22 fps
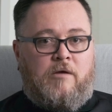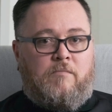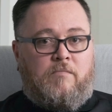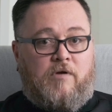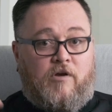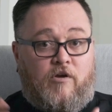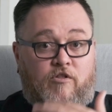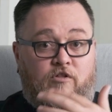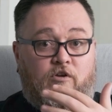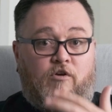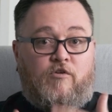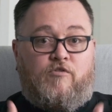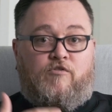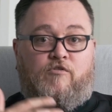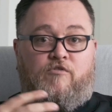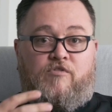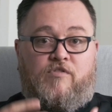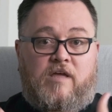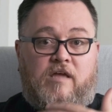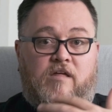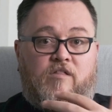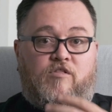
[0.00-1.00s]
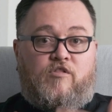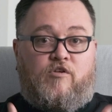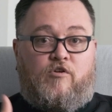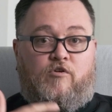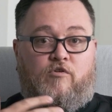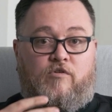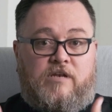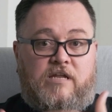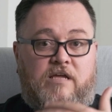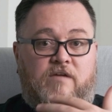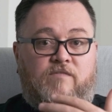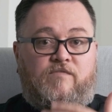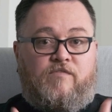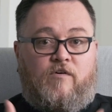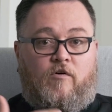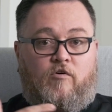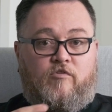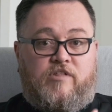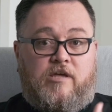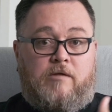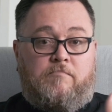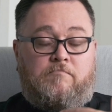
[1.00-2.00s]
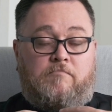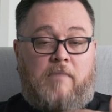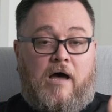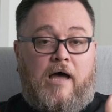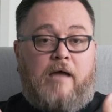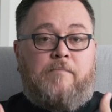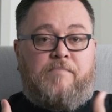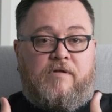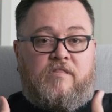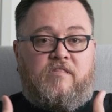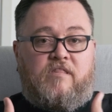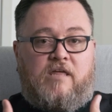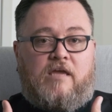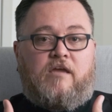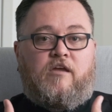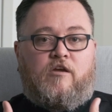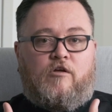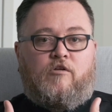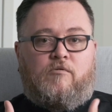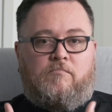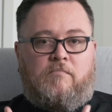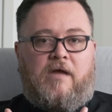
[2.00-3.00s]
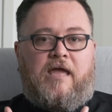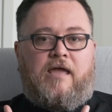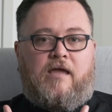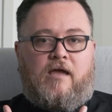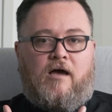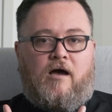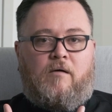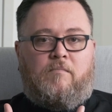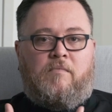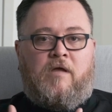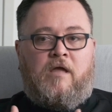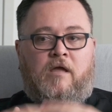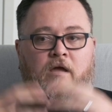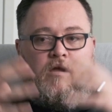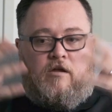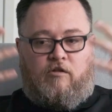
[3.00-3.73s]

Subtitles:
because those are things that are default in my particular makeup